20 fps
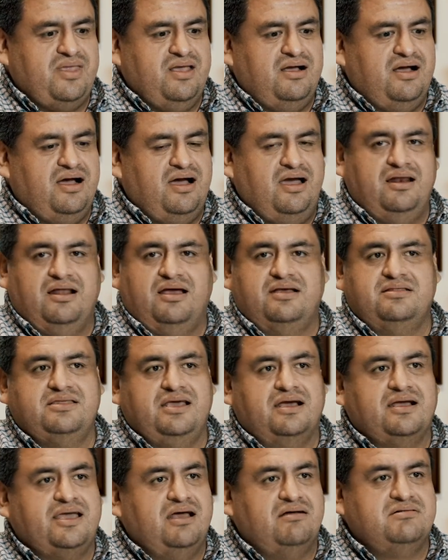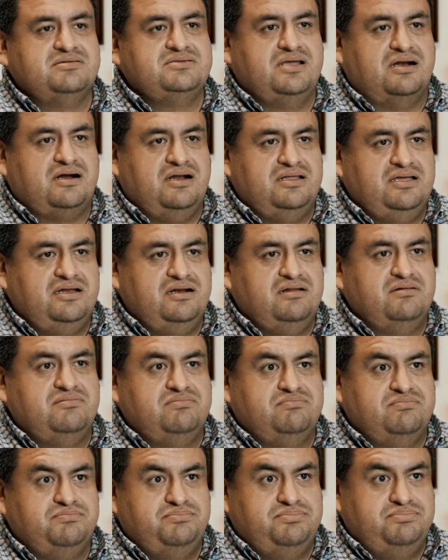highlight the accounts that I need to
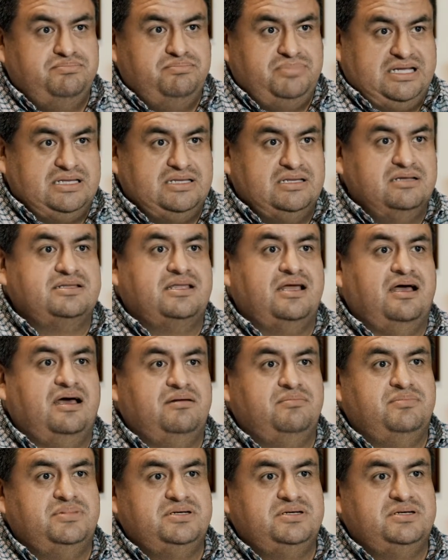be looked at.